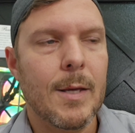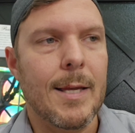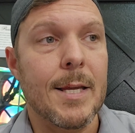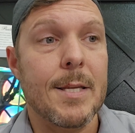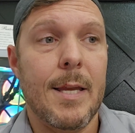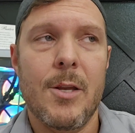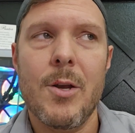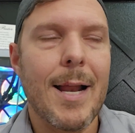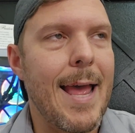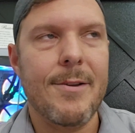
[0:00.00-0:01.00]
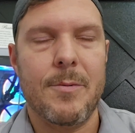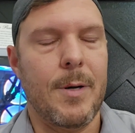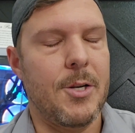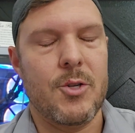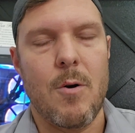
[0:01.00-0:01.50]
is you got to have some
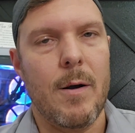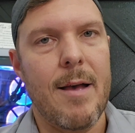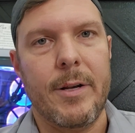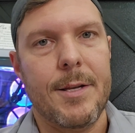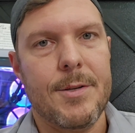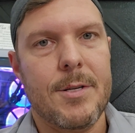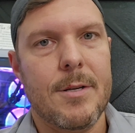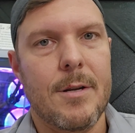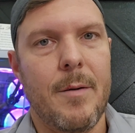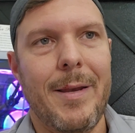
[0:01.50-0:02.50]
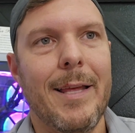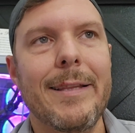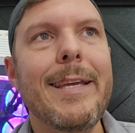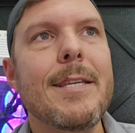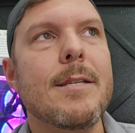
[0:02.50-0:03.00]
kind of strong evidence. I mean,
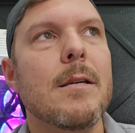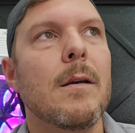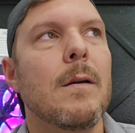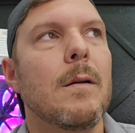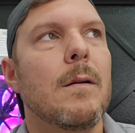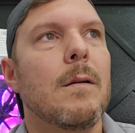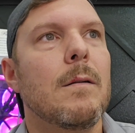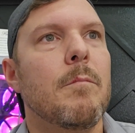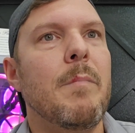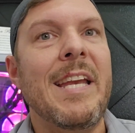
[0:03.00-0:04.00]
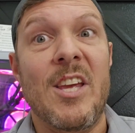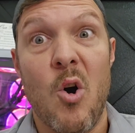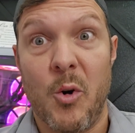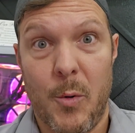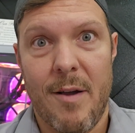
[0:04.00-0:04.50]
at least
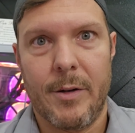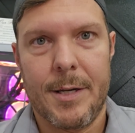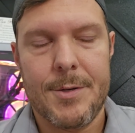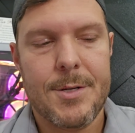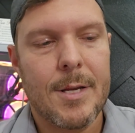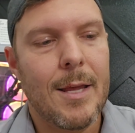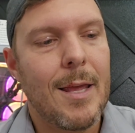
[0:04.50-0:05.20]
mediocre evidence.